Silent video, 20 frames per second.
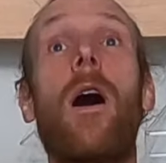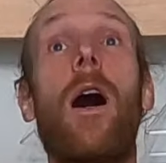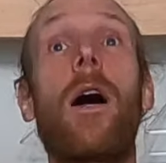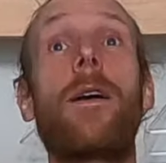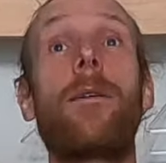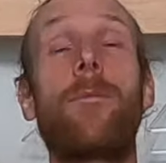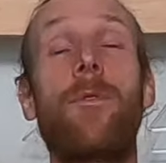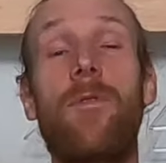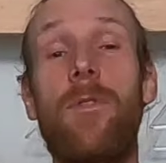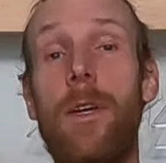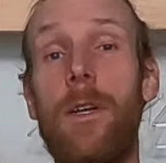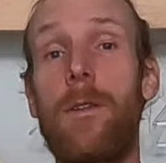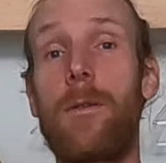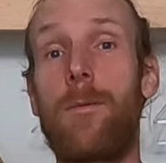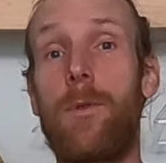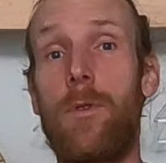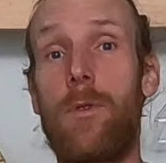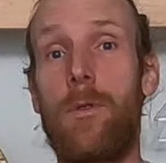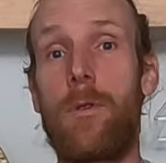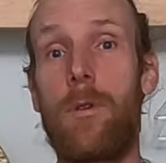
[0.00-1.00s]
I am
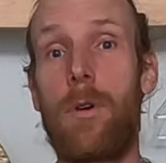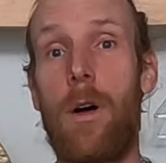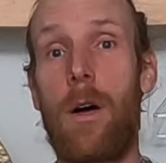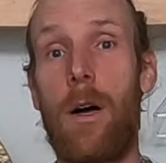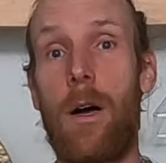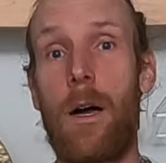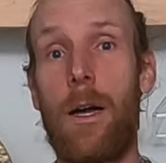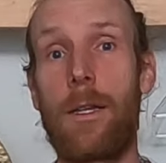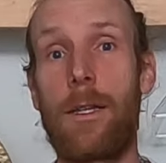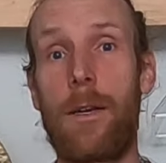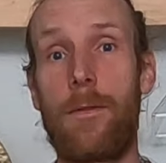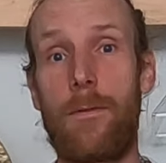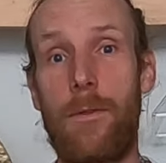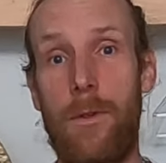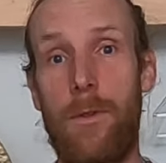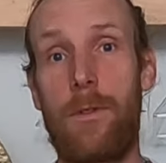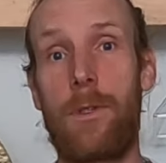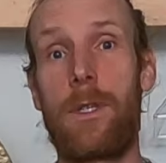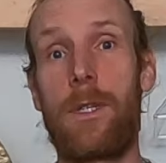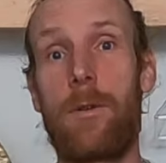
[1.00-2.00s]
available. I
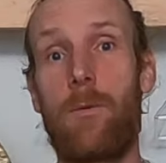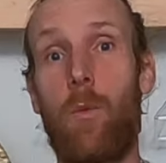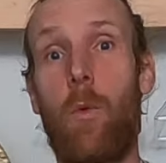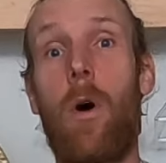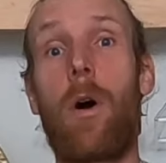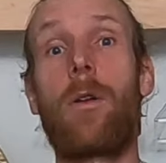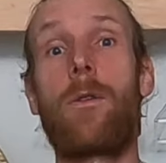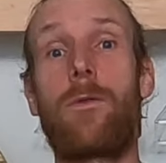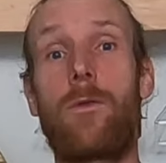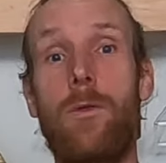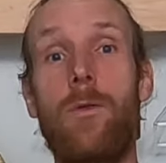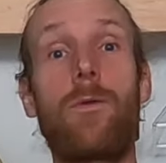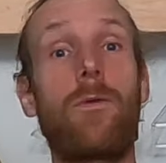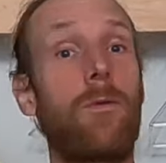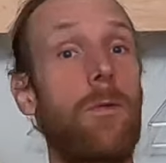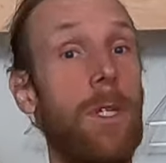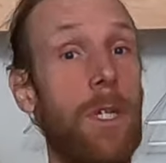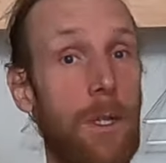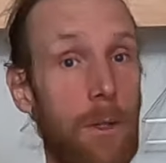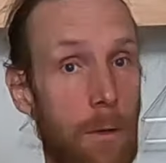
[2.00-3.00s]
definitely want
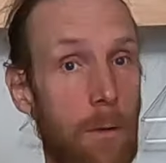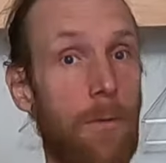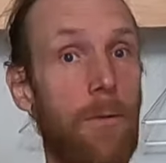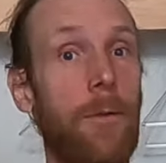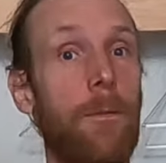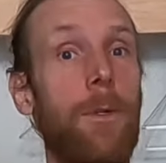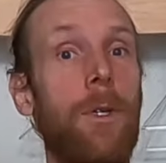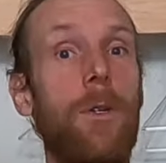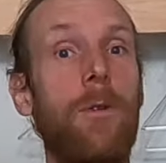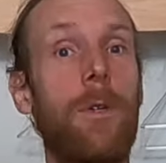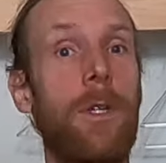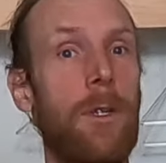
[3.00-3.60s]
to hear from you,